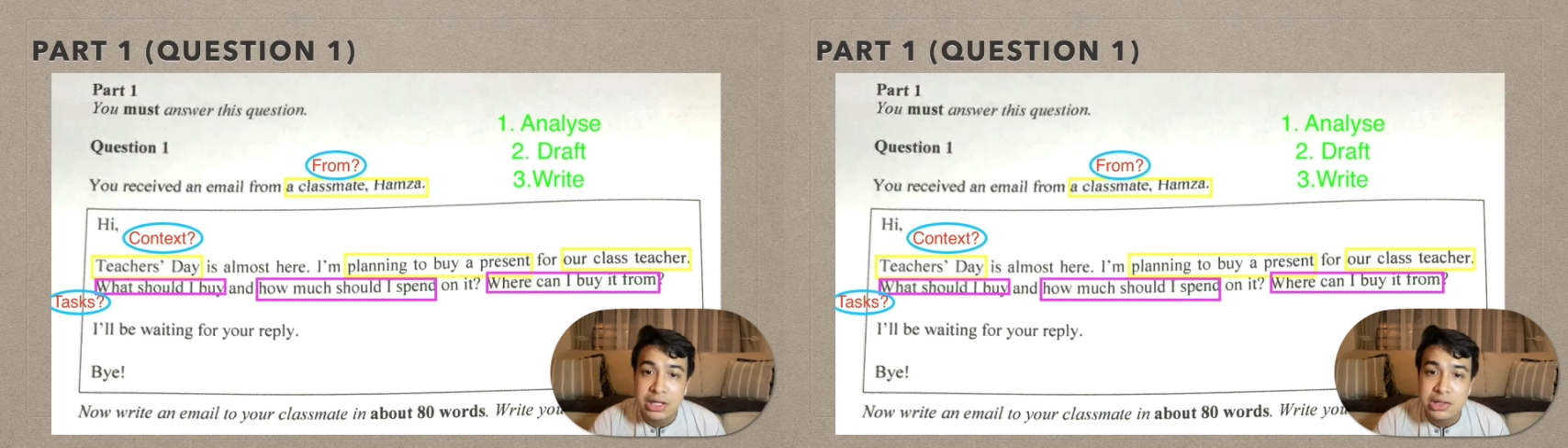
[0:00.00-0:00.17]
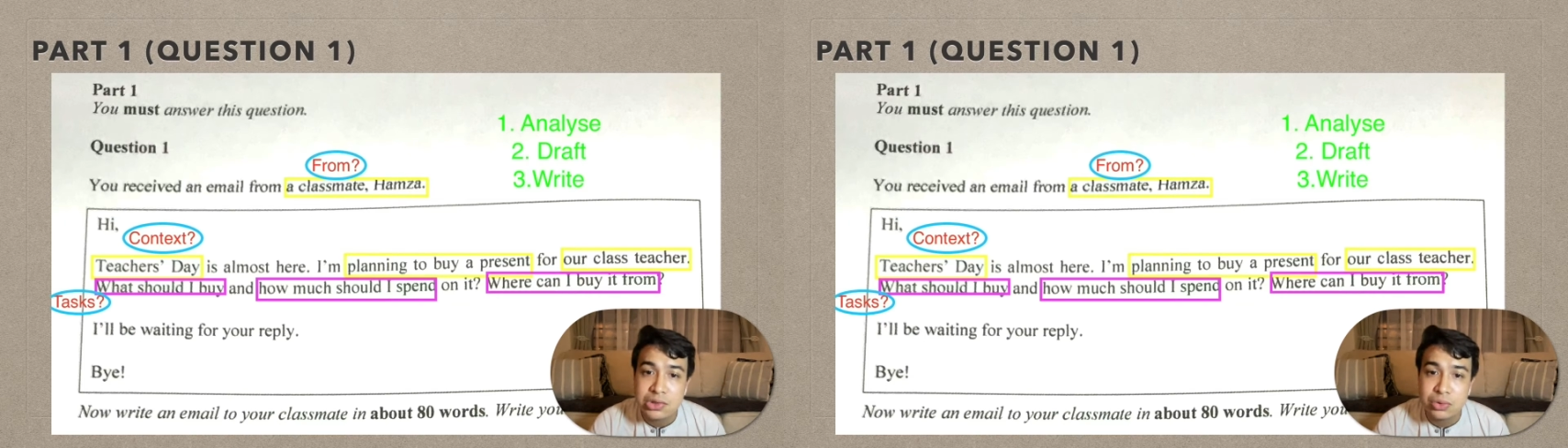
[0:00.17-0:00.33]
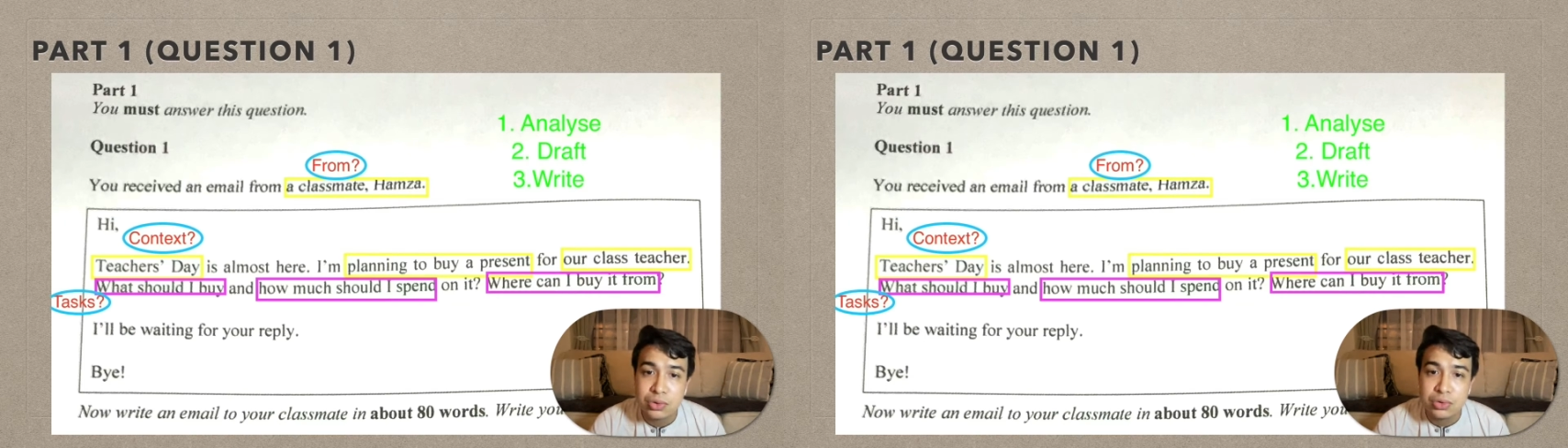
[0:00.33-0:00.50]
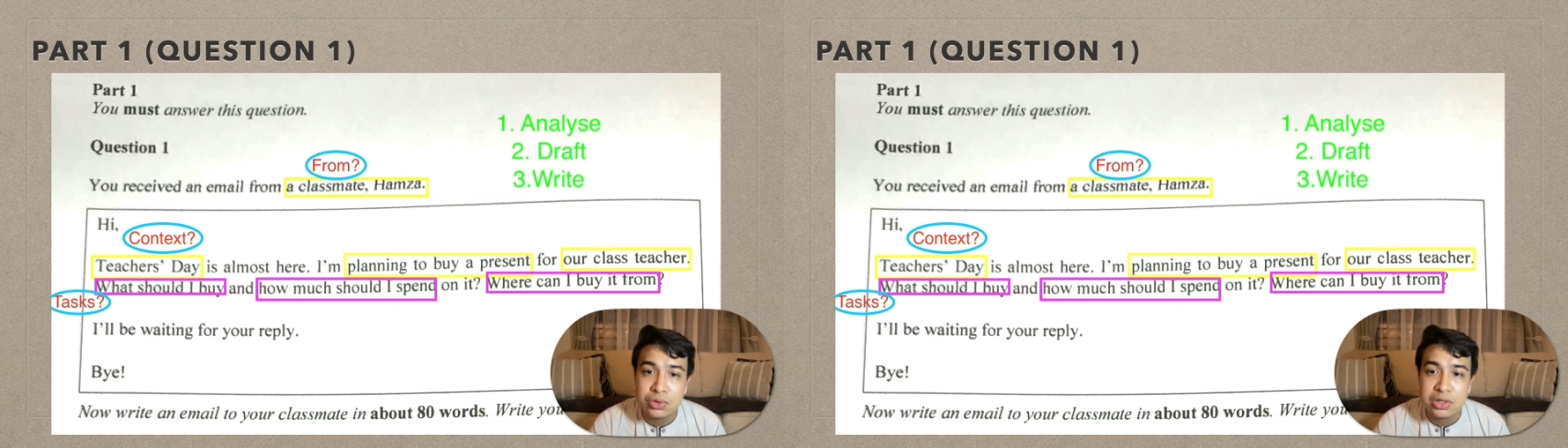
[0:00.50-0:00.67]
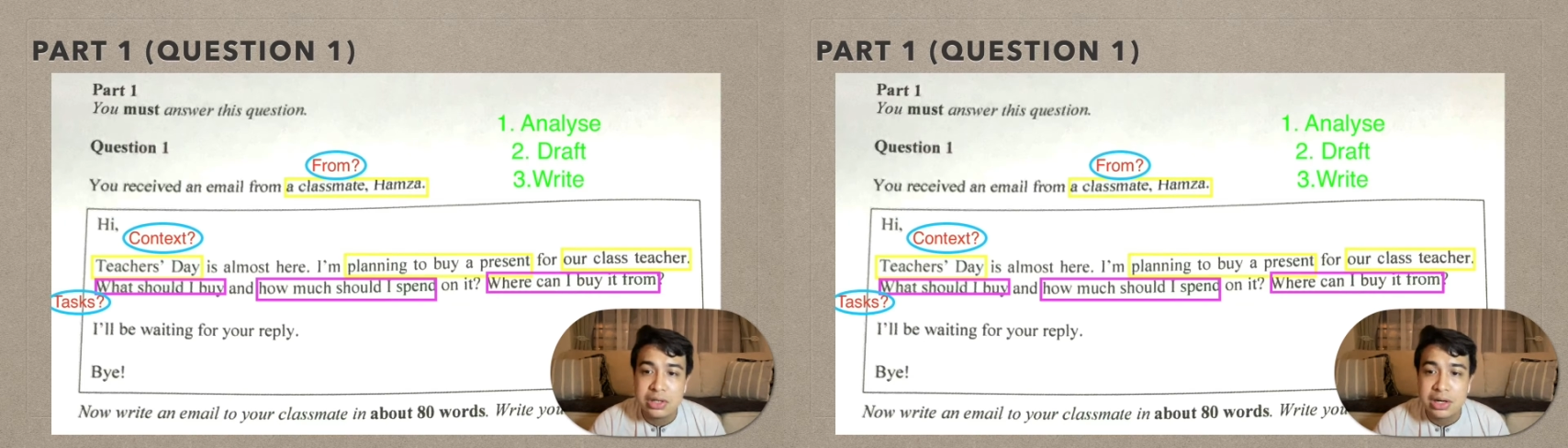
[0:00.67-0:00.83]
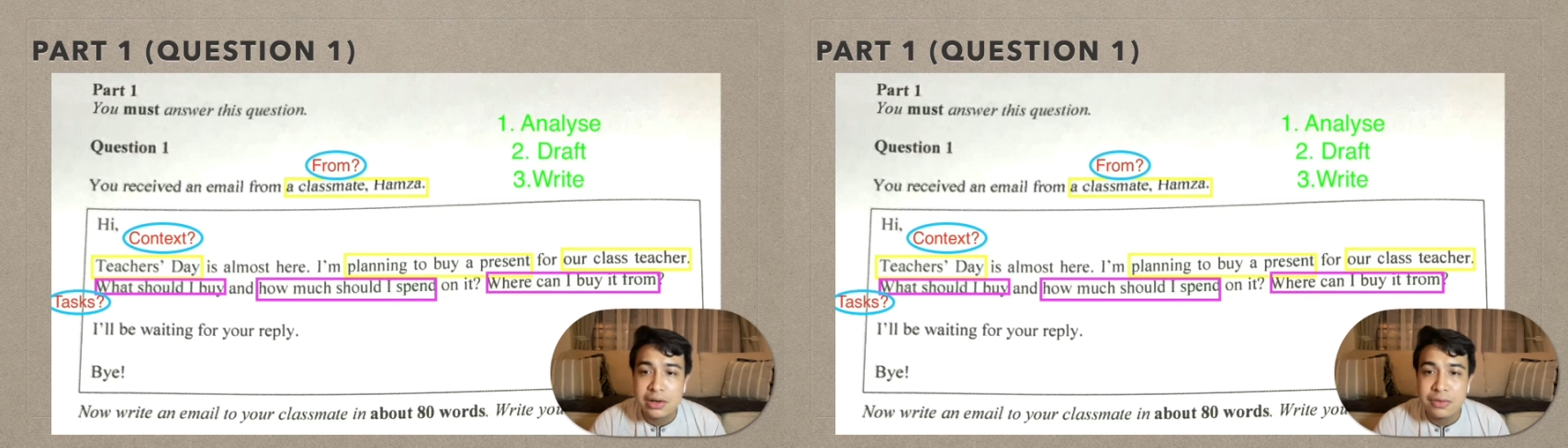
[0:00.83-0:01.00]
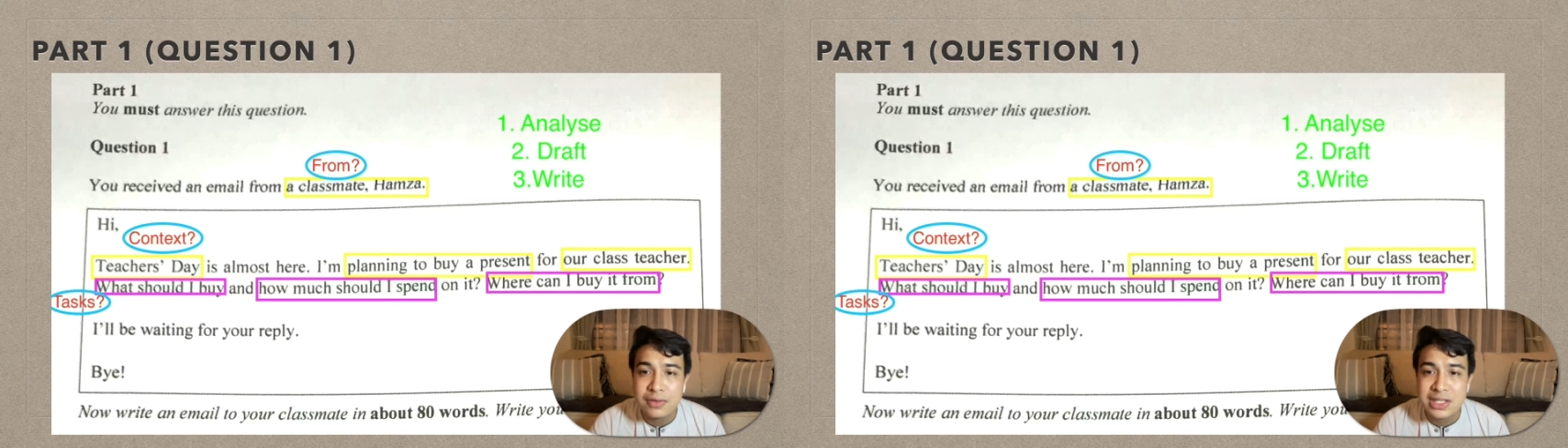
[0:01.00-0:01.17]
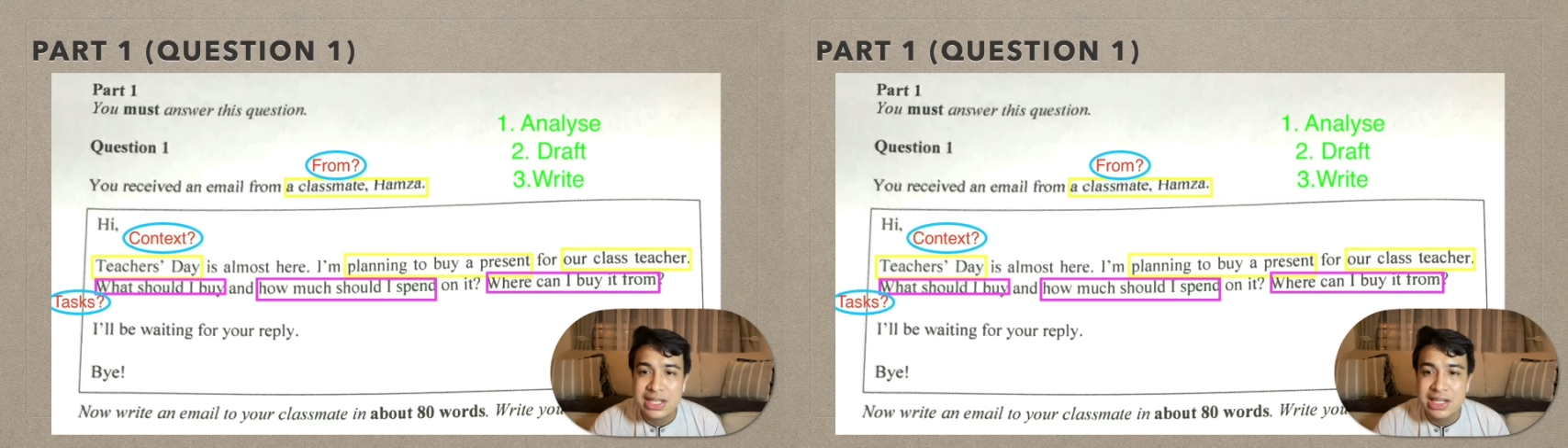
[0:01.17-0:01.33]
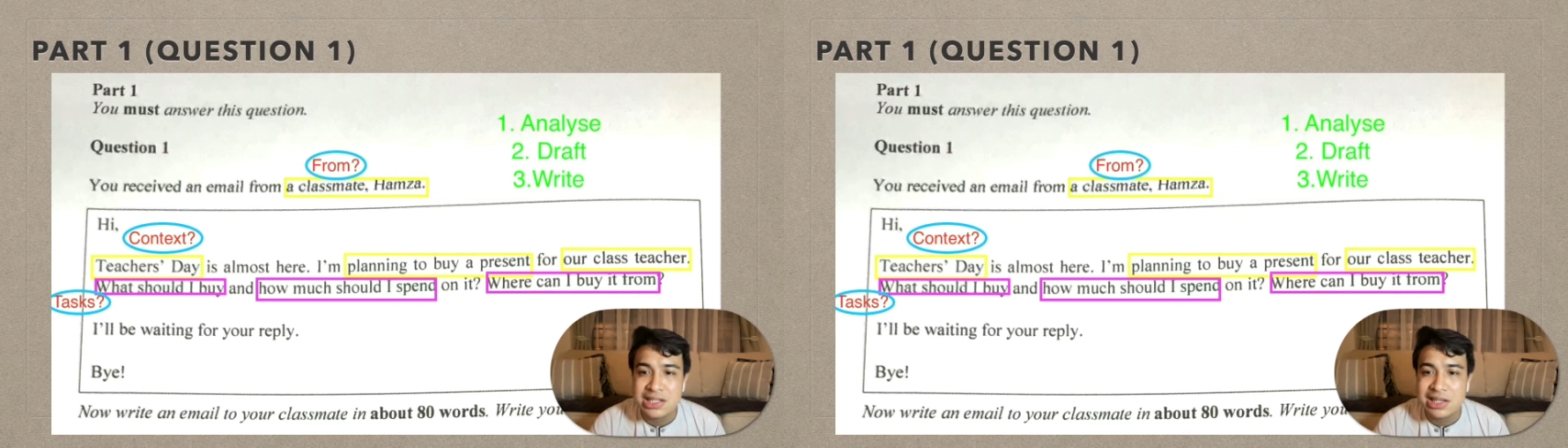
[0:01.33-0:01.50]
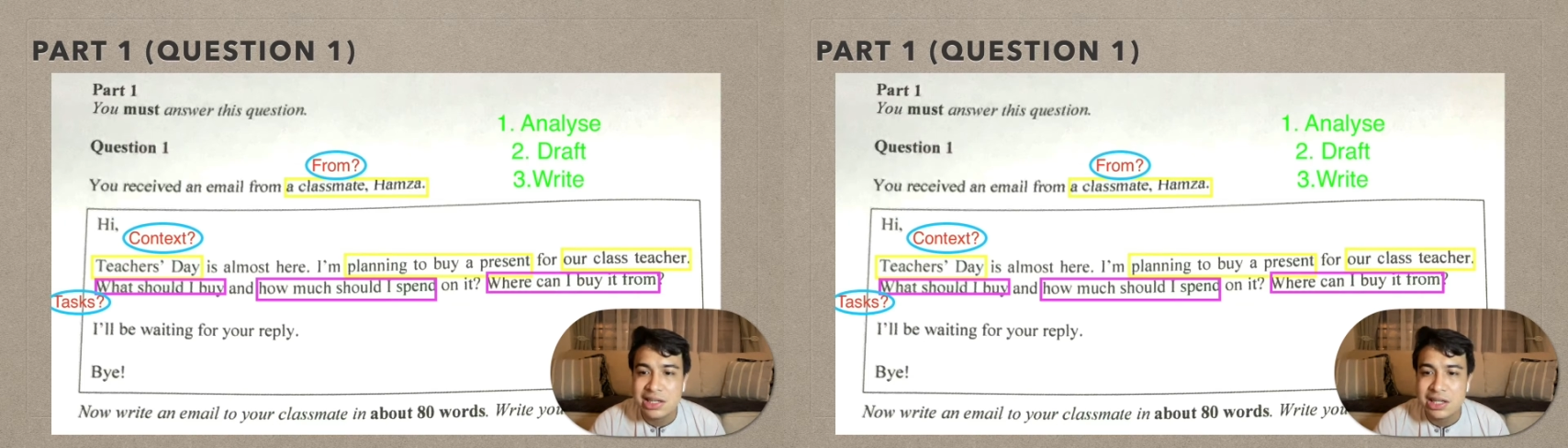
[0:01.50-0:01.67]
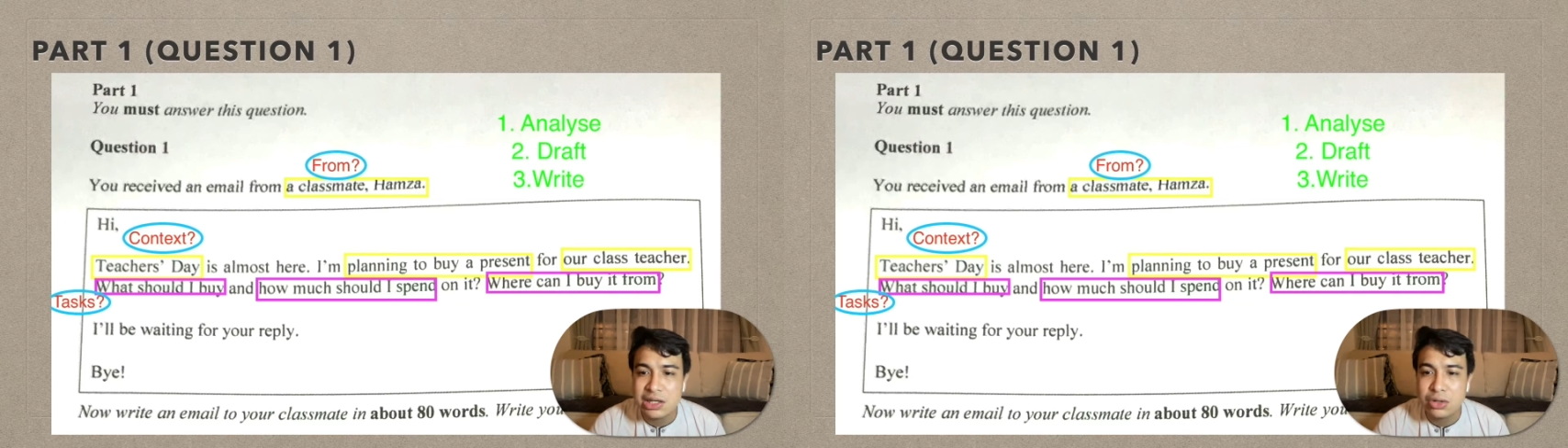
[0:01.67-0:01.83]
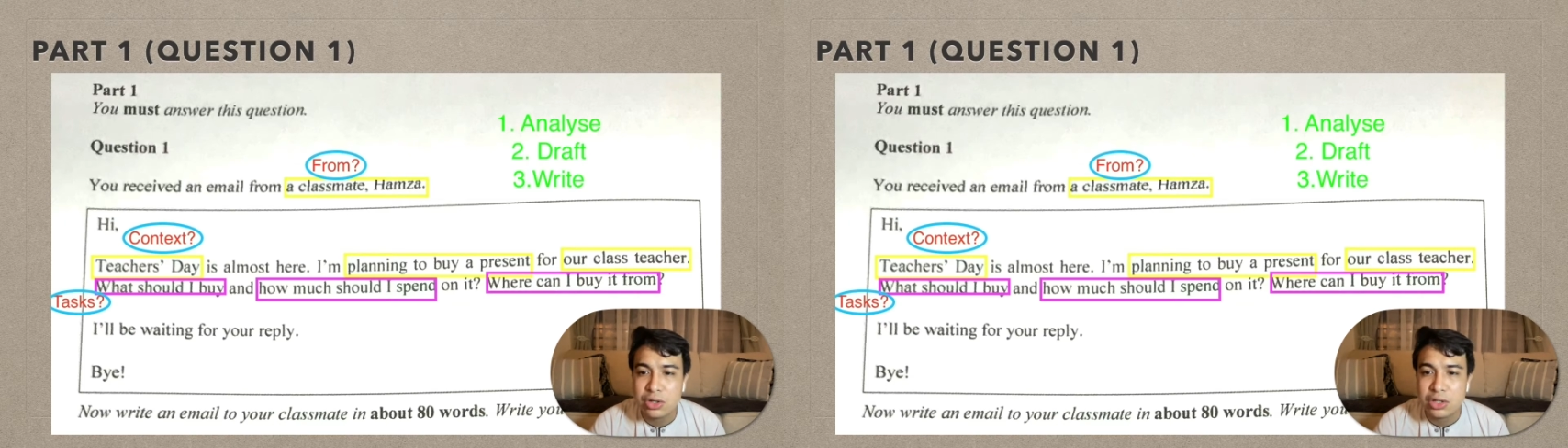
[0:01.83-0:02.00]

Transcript: So draft is actually not